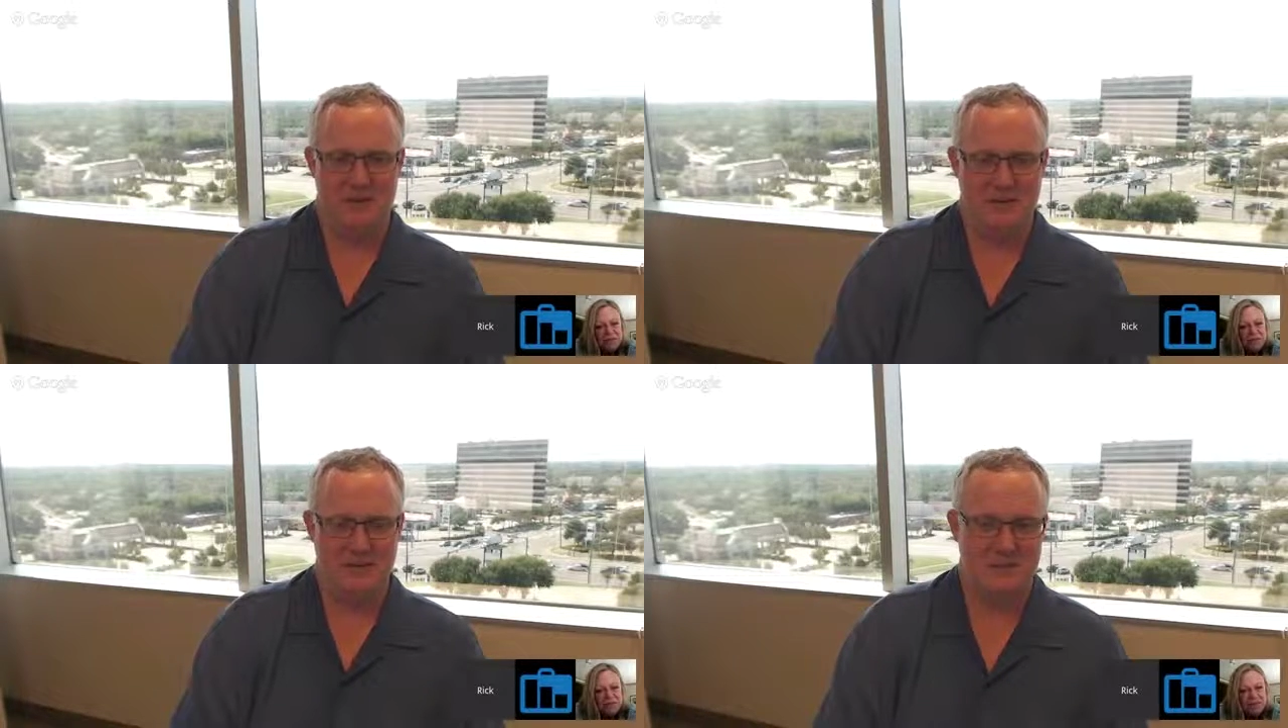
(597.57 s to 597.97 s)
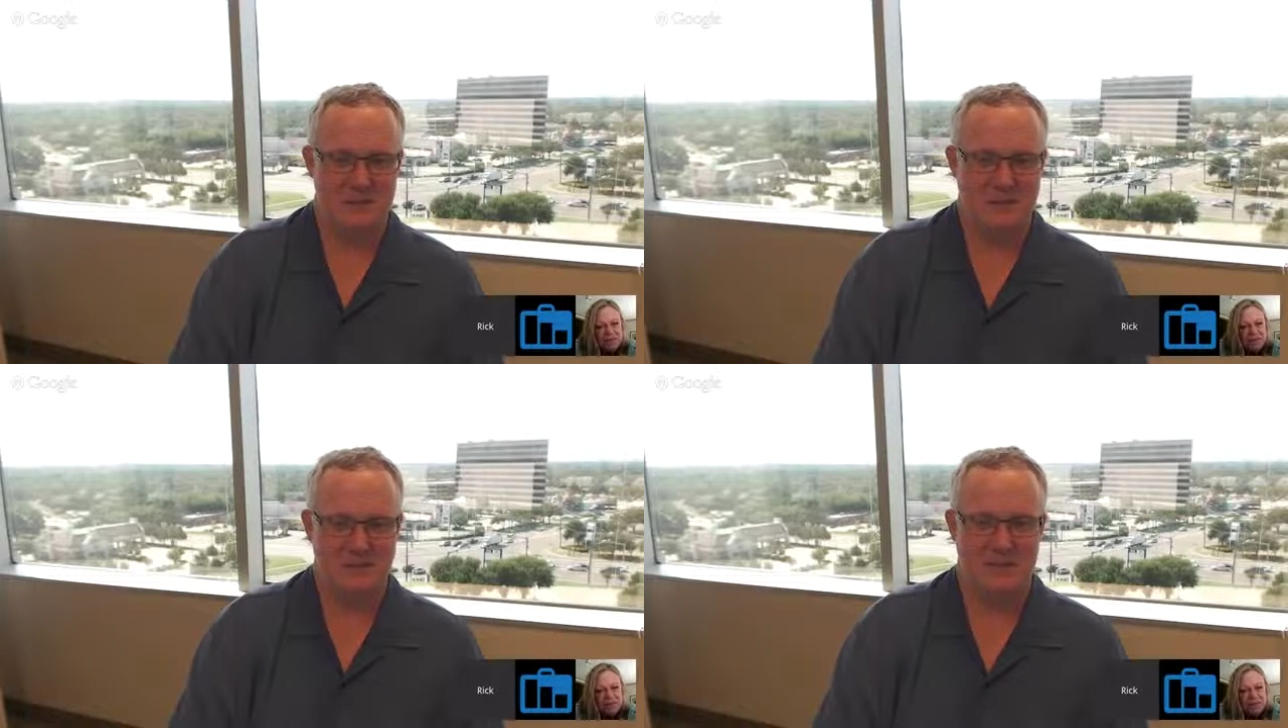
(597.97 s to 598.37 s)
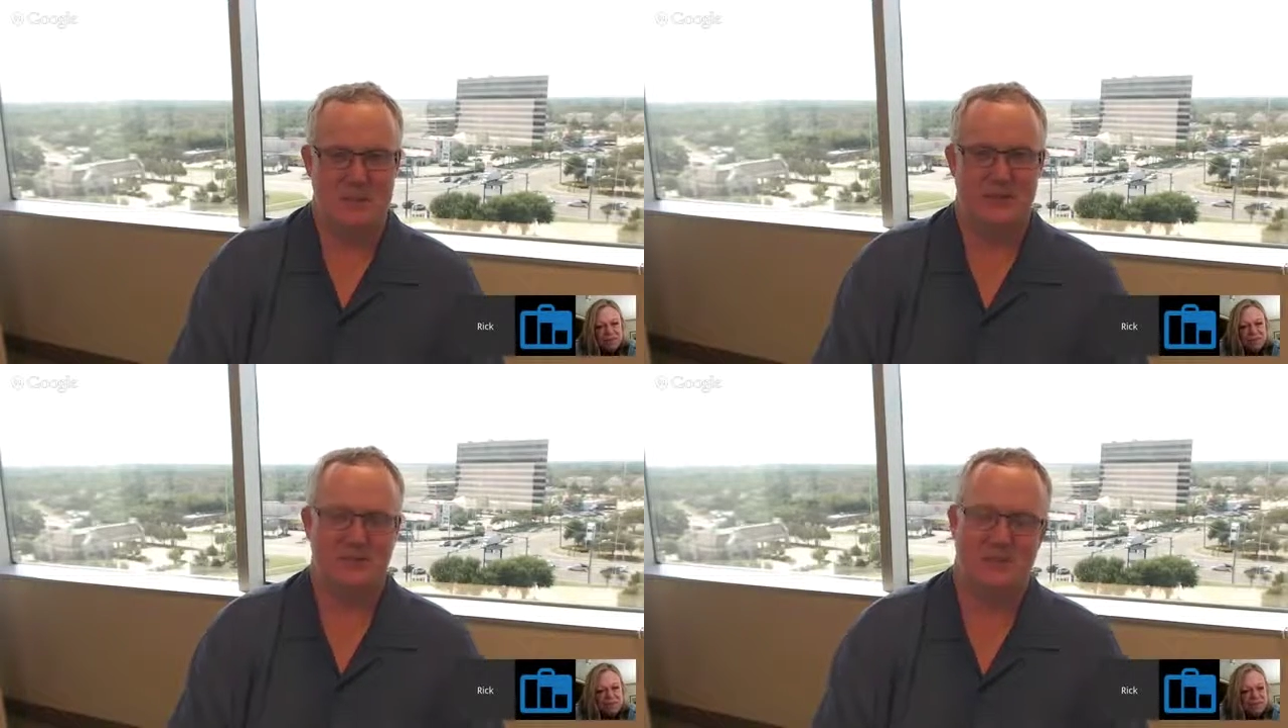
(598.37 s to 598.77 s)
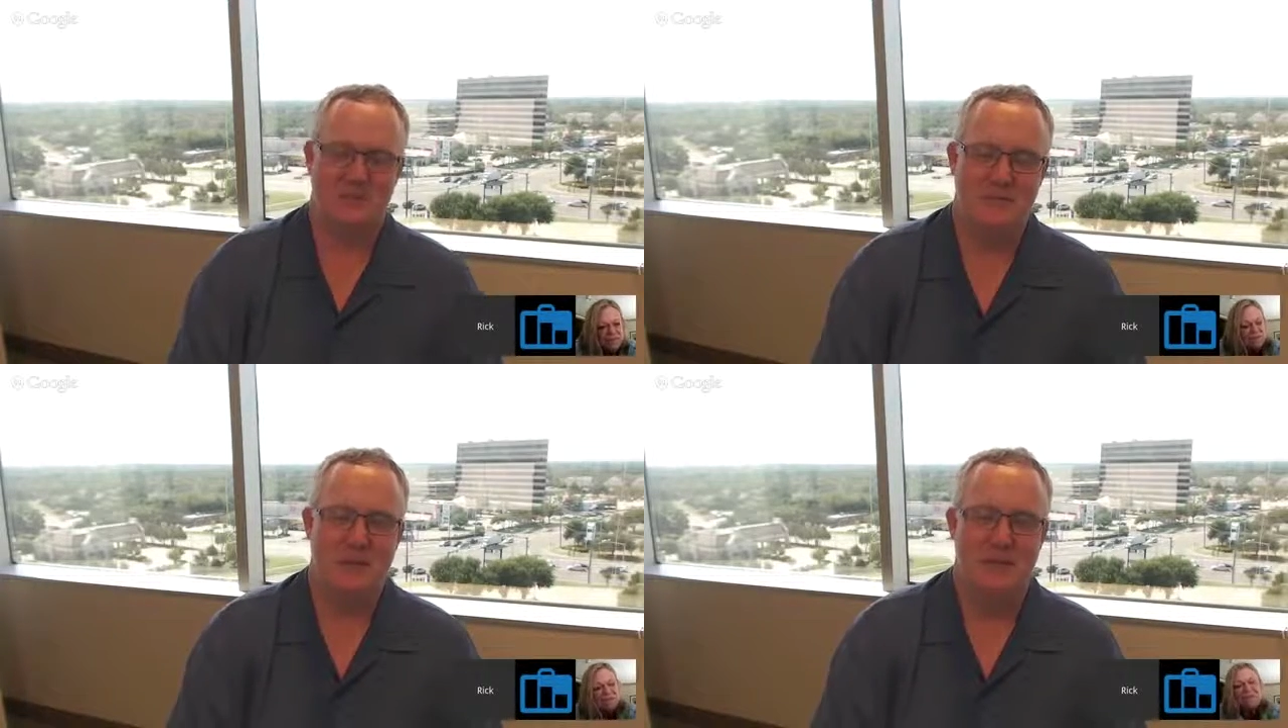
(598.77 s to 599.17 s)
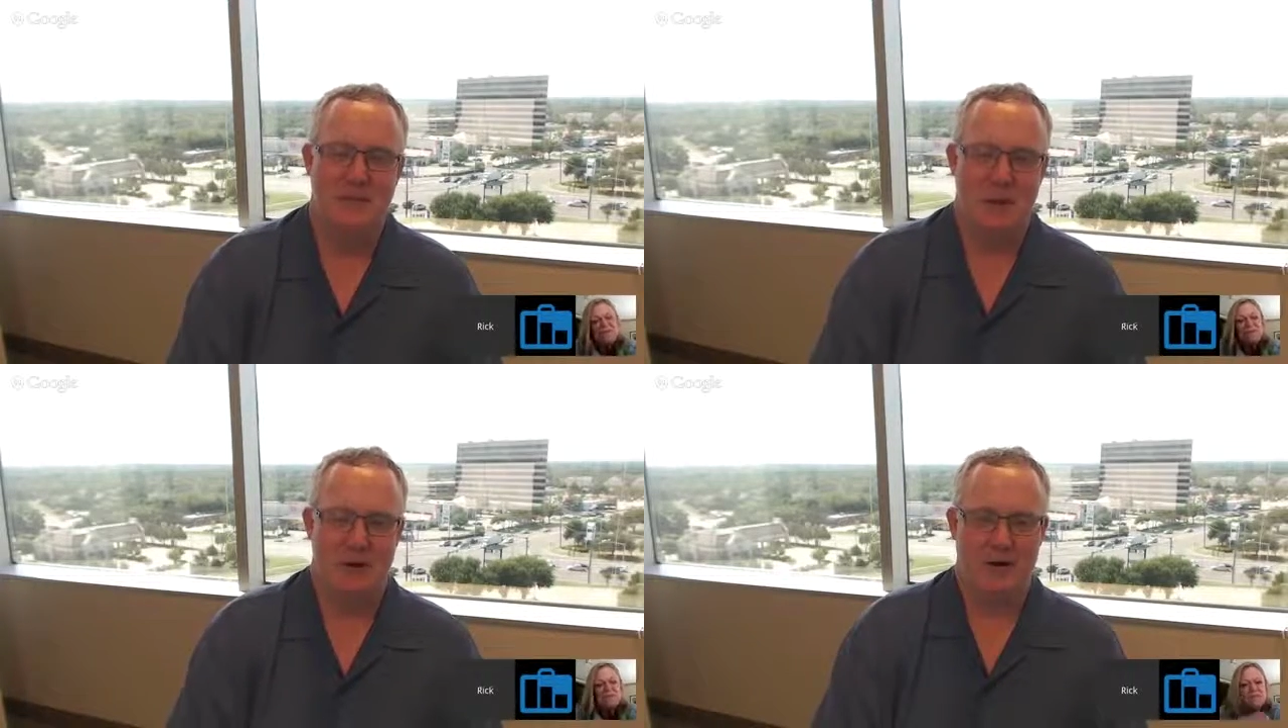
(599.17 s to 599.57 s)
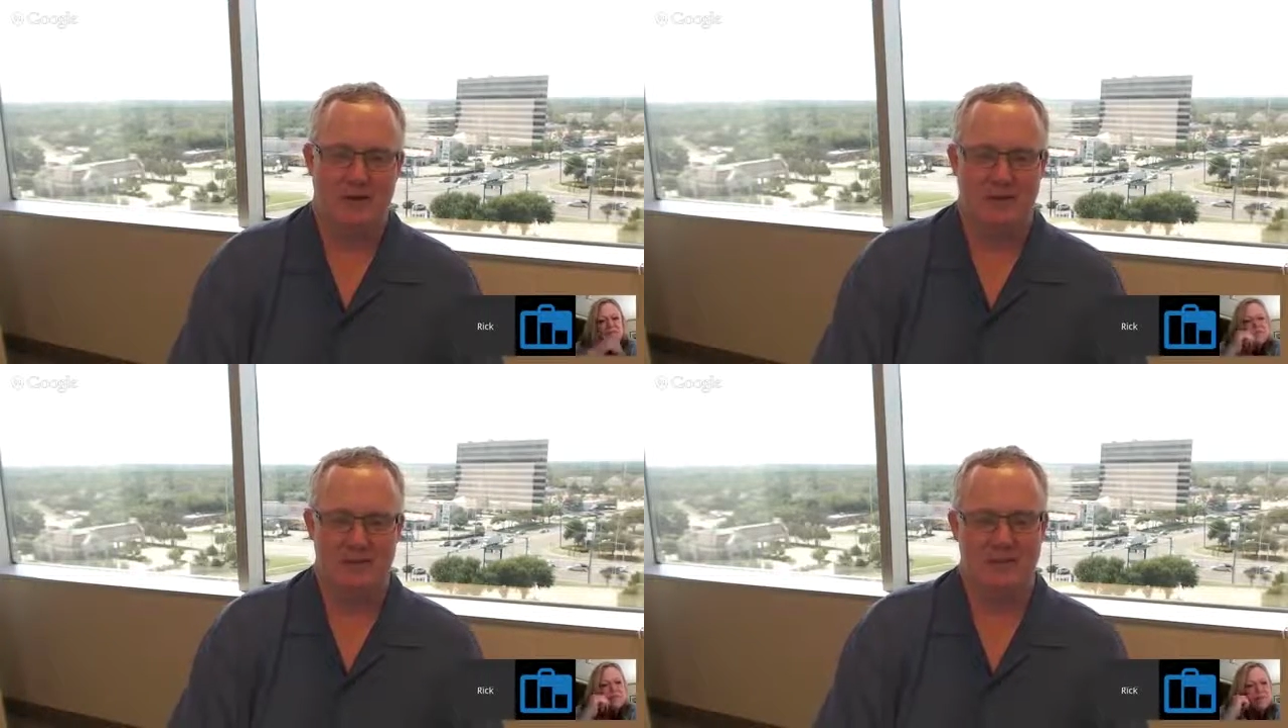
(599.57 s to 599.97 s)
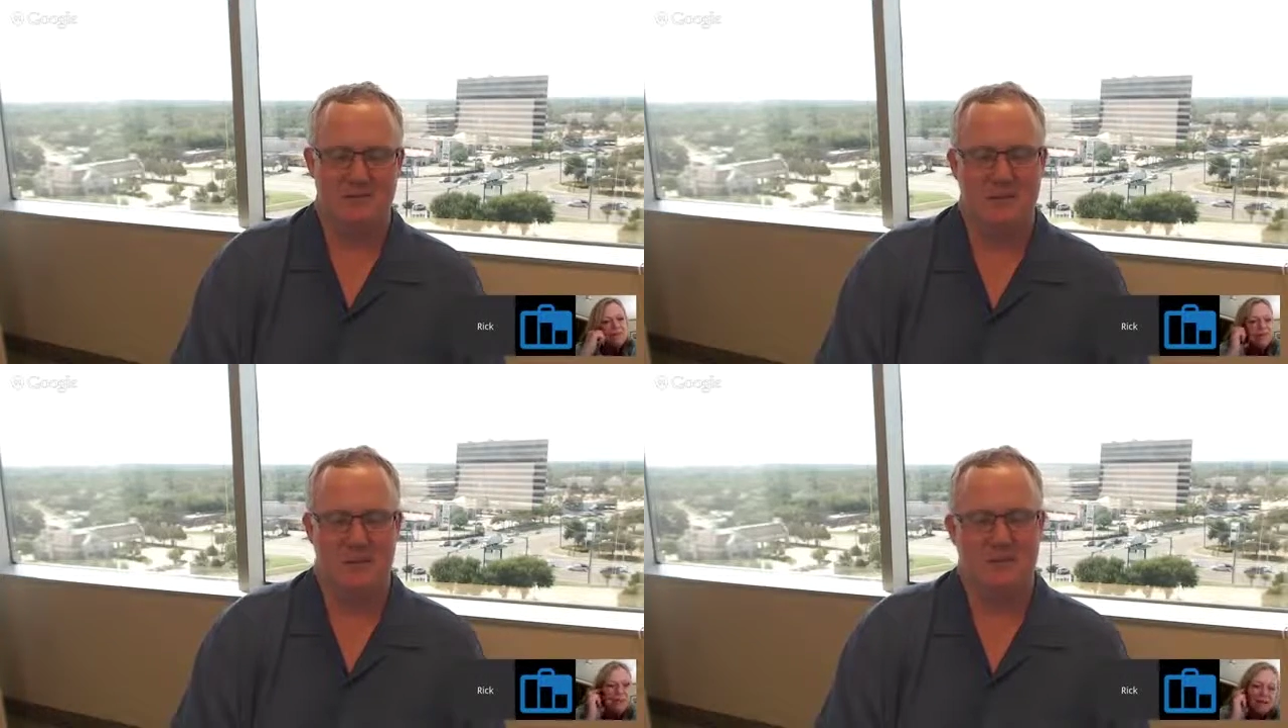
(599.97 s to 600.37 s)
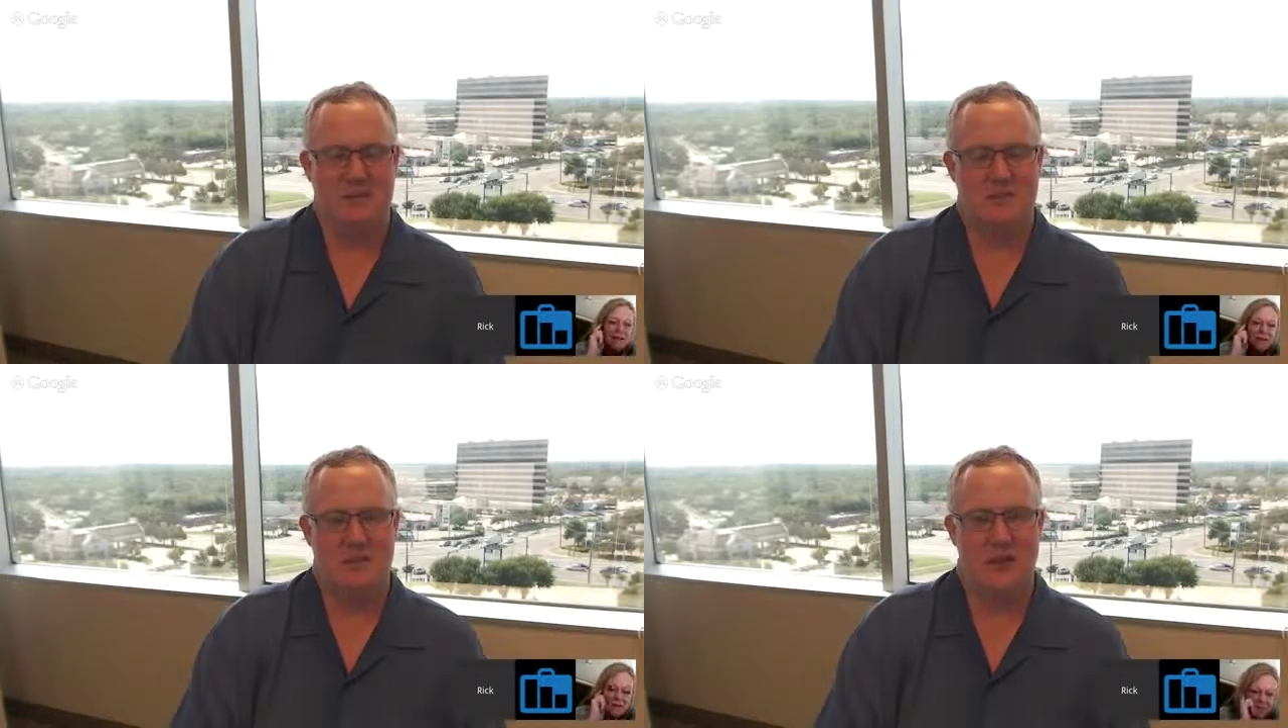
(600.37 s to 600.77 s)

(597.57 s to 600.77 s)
and then sometimes they have apparently some folks that are